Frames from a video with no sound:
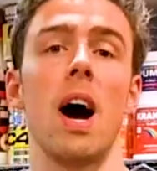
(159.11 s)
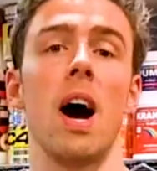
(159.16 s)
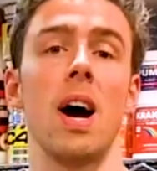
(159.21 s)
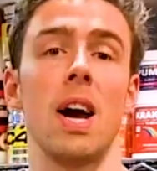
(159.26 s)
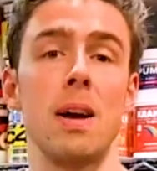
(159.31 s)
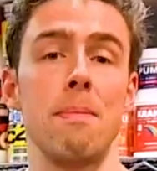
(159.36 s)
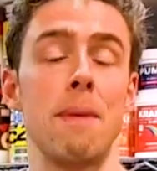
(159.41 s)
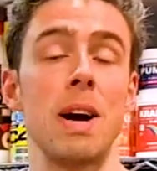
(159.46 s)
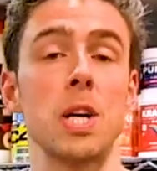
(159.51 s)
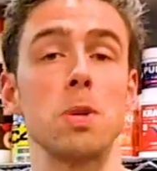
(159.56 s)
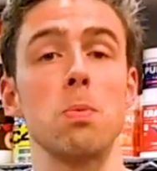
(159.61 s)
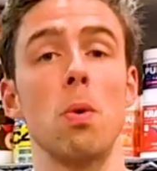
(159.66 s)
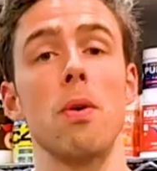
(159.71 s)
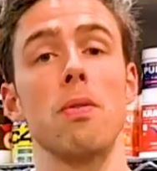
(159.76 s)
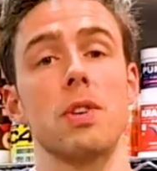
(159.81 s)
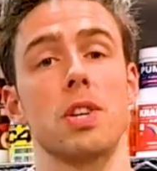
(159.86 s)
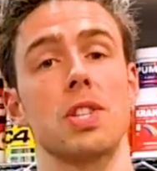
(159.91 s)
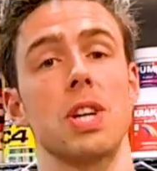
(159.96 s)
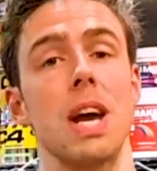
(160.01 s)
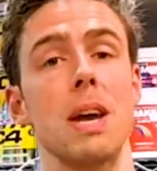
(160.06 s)
It makes more of a
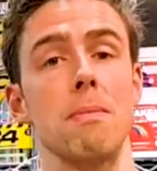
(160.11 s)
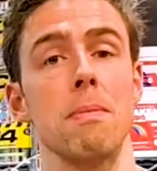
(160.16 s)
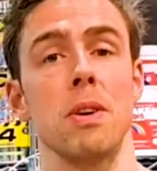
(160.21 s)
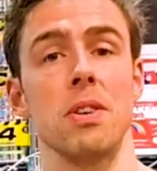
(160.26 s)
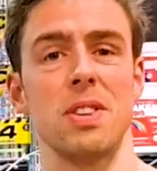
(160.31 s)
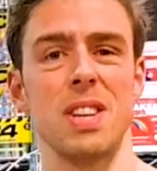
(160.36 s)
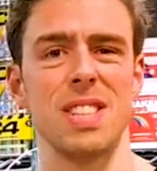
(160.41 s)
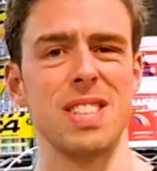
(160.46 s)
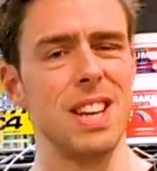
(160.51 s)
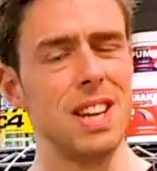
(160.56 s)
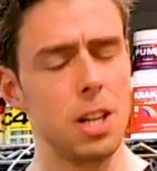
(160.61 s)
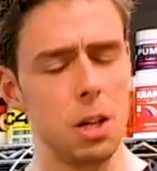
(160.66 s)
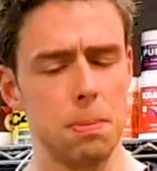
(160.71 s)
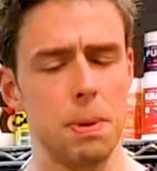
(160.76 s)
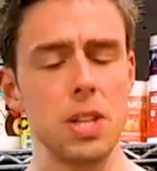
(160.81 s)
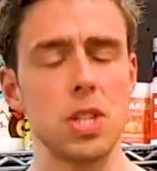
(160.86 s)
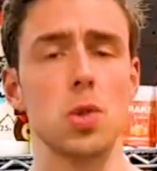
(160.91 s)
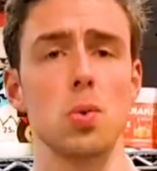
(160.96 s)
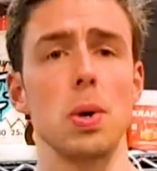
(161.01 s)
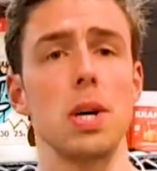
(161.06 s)
statement, it's a little
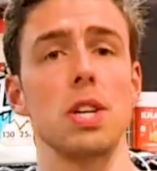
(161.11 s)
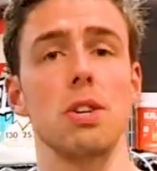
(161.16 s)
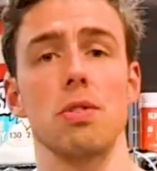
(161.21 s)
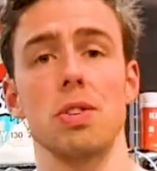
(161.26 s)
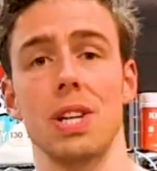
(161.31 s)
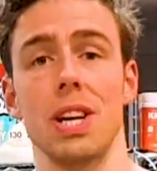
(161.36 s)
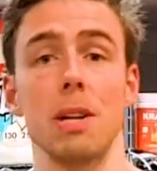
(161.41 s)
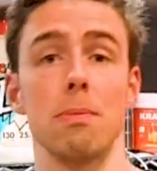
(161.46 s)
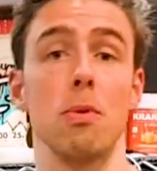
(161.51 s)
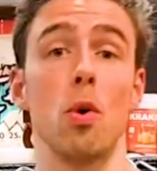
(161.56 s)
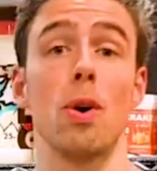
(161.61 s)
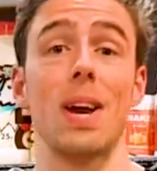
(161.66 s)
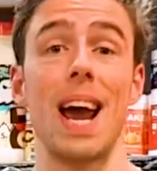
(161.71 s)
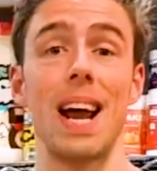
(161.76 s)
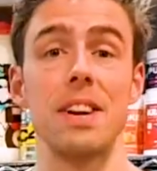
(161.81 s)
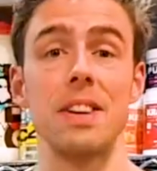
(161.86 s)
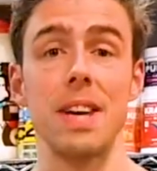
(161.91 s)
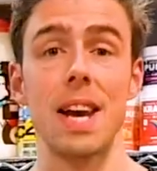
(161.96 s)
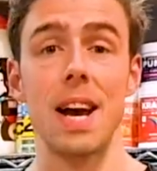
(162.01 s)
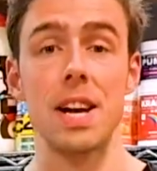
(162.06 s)
bit sweeter, it's a little more
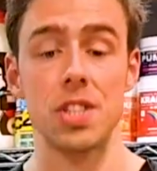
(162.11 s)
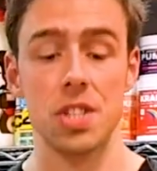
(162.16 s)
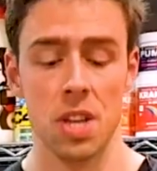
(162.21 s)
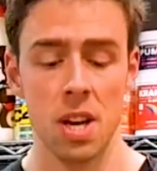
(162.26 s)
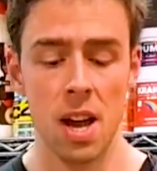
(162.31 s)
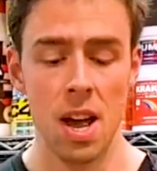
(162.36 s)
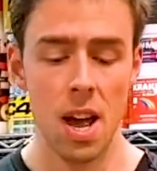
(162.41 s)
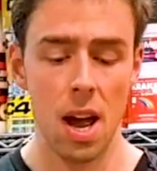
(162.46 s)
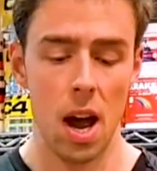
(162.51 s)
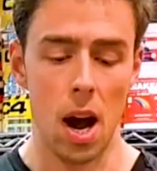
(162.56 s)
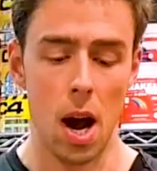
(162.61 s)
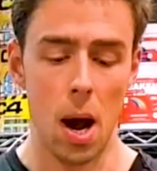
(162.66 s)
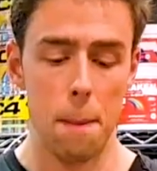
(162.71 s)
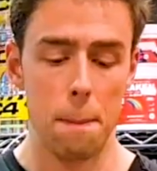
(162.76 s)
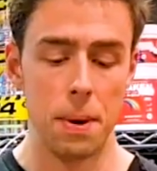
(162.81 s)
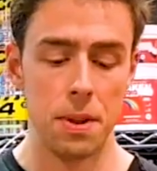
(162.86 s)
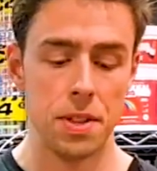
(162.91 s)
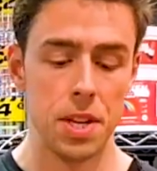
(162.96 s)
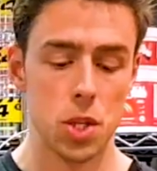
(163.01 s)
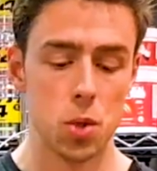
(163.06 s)
candy-esque,
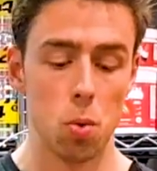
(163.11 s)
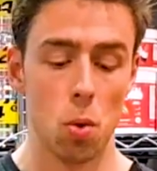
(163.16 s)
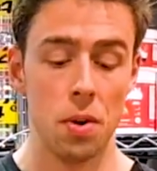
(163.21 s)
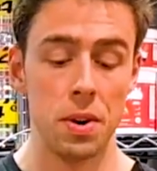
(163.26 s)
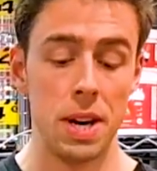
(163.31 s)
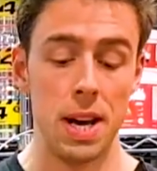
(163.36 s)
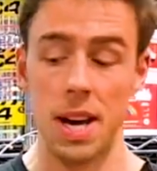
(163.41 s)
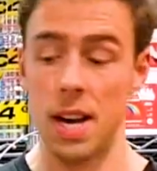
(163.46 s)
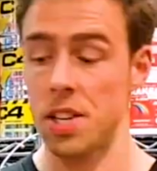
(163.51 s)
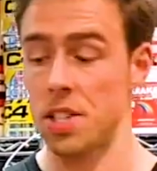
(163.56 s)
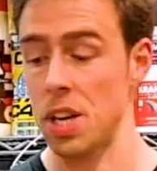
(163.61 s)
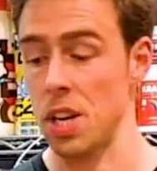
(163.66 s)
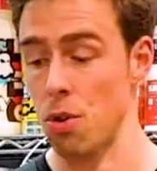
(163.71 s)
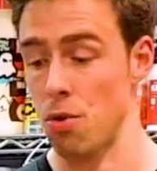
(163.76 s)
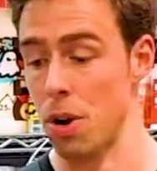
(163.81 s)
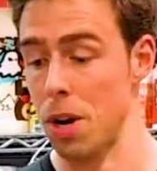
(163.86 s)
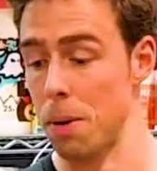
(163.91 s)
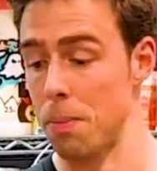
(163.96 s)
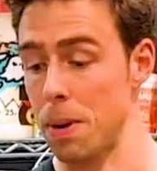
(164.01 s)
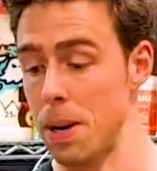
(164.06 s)
but this one is
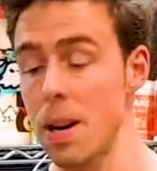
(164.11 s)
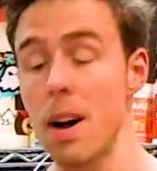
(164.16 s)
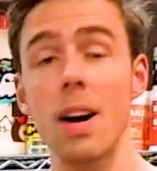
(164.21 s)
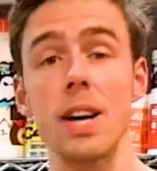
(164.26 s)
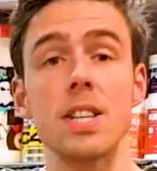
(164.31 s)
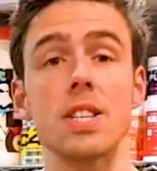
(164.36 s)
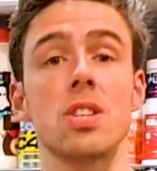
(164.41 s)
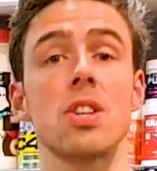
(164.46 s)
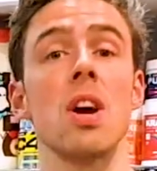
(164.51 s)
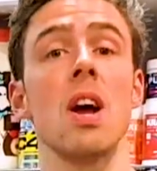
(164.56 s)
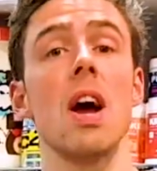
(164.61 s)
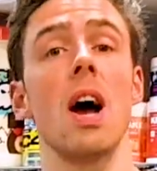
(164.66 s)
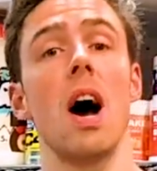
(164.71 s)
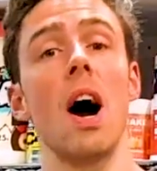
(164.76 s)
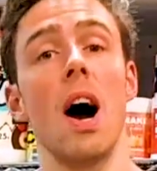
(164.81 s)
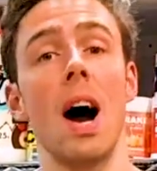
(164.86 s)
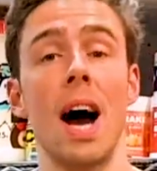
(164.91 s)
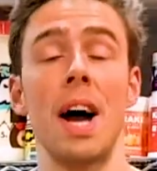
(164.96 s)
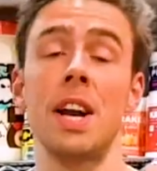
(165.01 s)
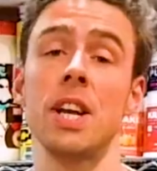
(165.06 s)
incredibly nice,
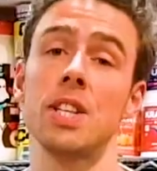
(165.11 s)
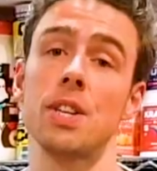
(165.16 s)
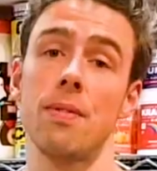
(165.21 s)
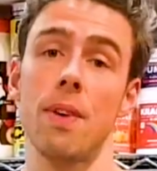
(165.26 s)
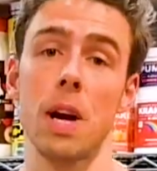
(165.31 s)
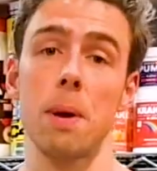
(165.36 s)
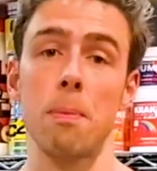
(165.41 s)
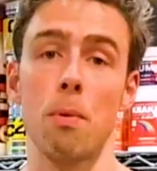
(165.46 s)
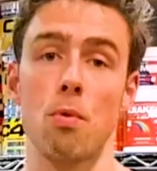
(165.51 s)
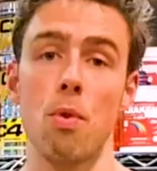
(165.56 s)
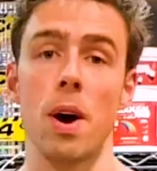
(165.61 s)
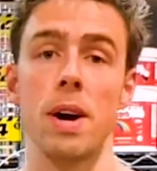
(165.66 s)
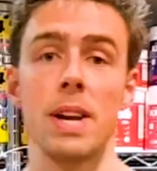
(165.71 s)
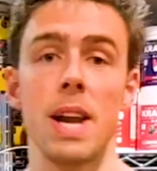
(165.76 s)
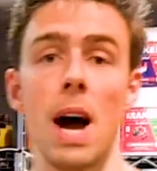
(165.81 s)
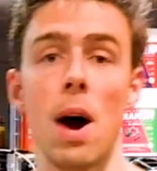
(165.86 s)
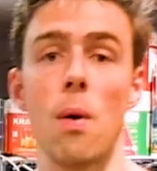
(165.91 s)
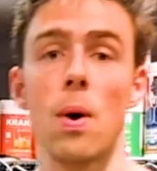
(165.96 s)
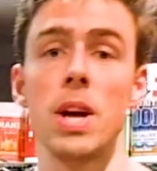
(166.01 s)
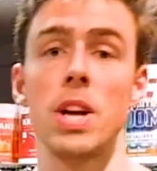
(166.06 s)
and it's available right
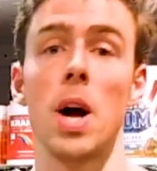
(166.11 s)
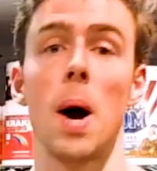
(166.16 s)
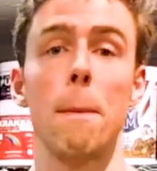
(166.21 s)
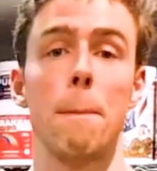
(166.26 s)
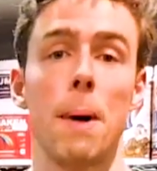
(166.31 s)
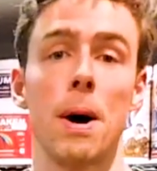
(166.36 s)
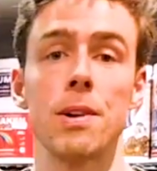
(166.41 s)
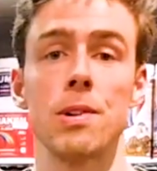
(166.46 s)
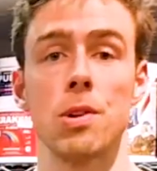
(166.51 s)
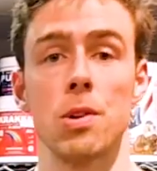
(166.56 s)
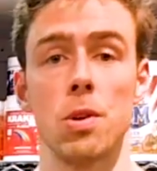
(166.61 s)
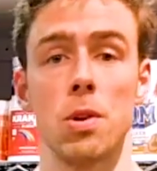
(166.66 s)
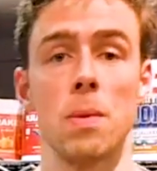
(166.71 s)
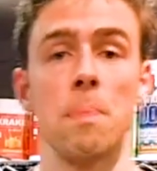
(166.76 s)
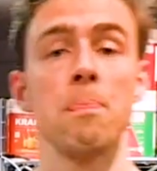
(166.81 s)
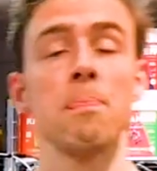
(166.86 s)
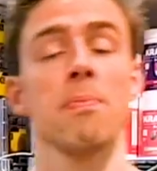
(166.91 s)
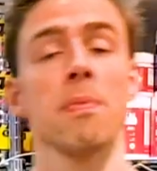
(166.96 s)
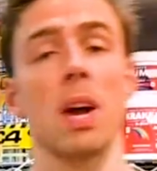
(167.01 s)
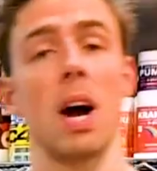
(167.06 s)
now in our bundle,
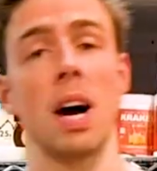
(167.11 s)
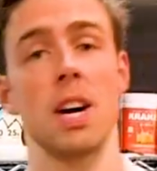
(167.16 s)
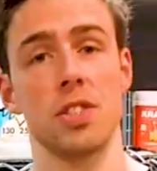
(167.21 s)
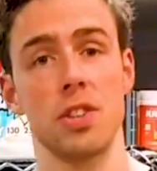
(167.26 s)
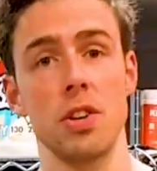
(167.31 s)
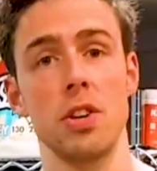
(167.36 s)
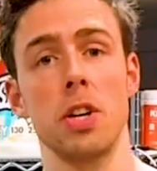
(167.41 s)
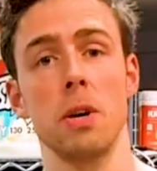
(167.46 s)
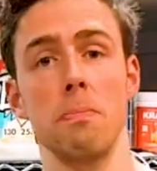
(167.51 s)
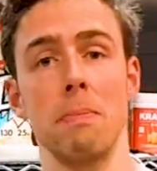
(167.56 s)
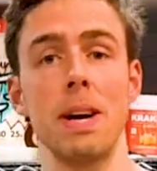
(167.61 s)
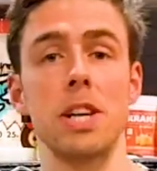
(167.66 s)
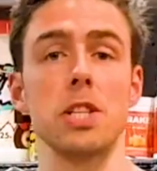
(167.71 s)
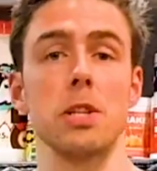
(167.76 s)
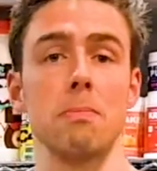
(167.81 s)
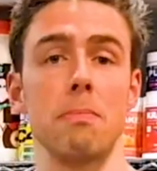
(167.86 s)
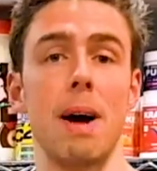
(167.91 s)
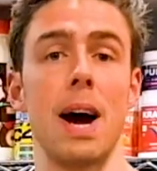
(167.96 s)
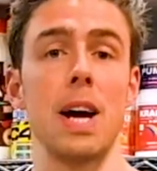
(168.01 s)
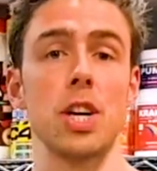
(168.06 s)
so you can mix and
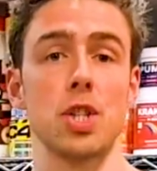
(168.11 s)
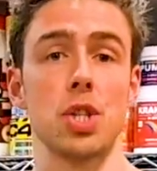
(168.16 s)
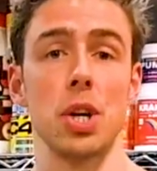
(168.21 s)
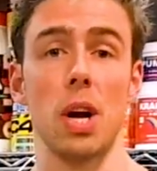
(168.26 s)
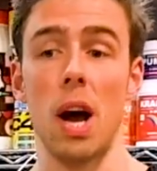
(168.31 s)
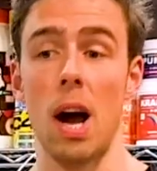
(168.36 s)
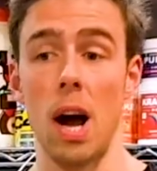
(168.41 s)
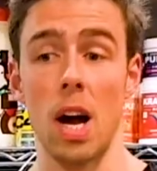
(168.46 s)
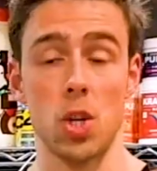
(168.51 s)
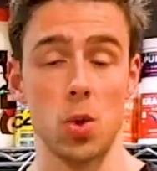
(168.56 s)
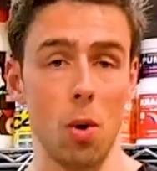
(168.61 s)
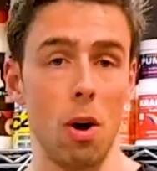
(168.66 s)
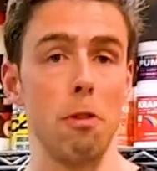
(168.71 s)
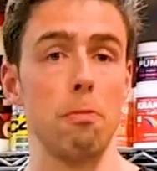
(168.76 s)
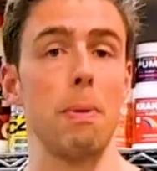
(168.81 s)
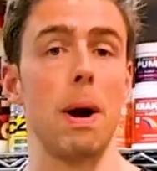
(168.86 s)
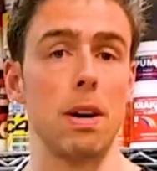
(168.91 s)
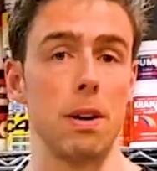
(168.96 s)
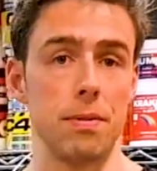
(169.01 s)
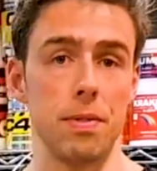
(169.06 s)
match a
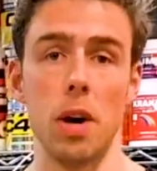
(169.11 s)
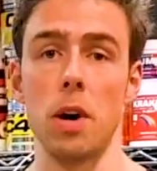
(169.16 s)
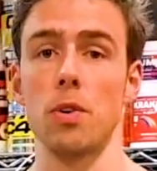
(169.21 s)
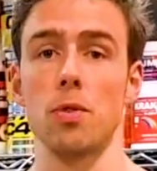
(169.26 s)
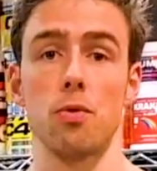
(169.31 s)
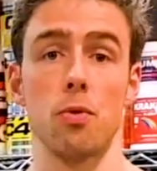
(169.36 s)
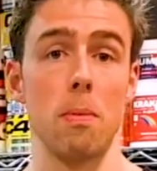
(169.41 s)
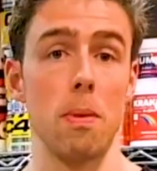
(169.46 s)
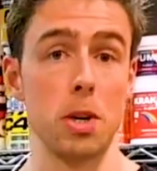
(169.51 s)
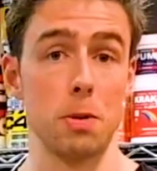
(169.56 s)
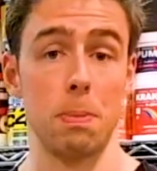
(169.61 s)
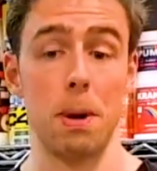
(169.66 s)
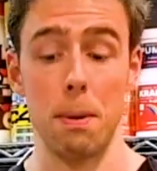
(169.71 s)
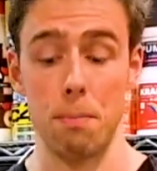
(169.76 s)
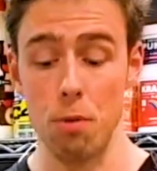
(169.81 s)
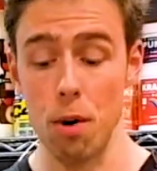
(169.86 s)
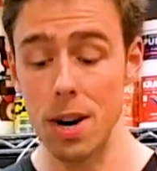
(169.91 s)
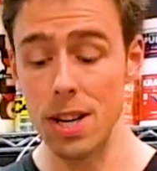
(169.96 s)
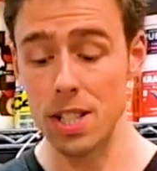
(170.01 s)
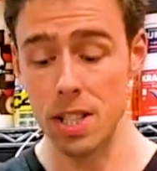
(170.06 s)
12-pack of those for a much better
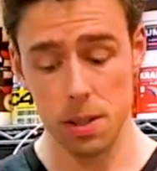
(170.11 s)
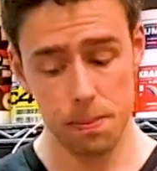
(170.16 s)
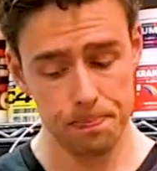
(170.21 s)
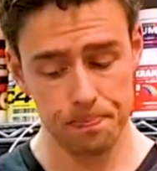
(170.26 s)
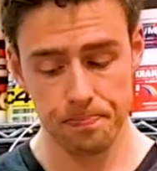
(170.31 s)
price.